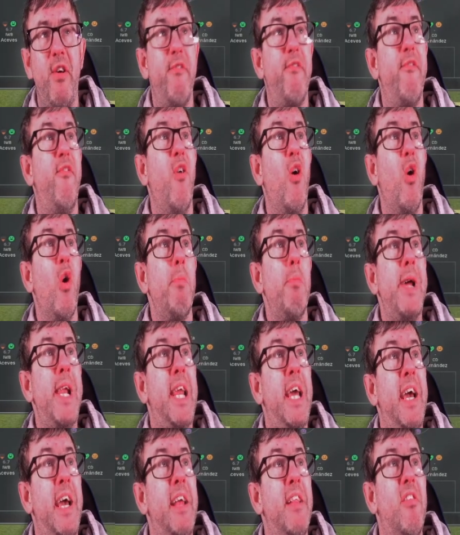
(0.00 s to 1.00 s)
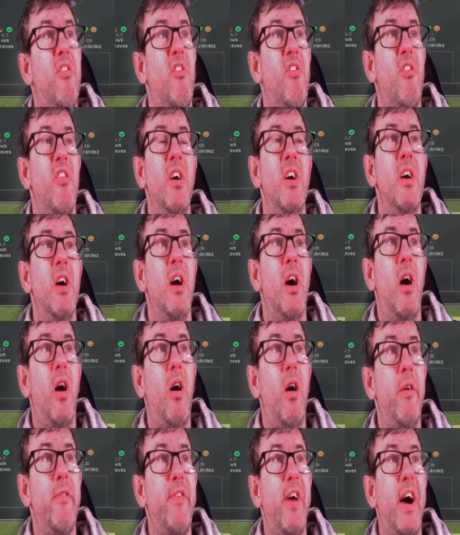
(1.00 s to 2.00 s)
4 minutes
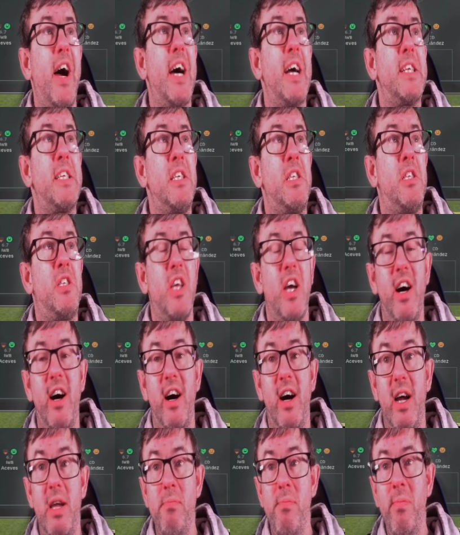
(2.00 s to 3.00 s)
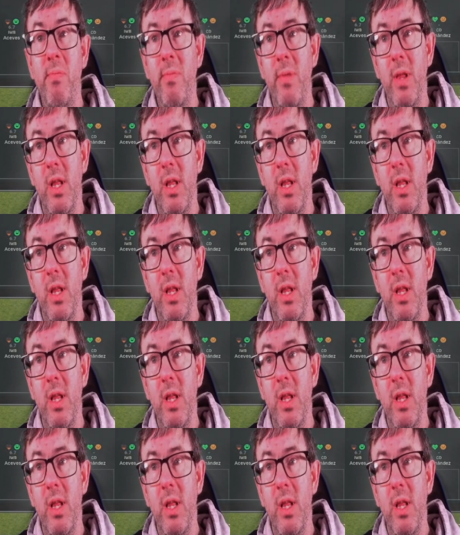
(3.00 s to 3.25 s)
of added time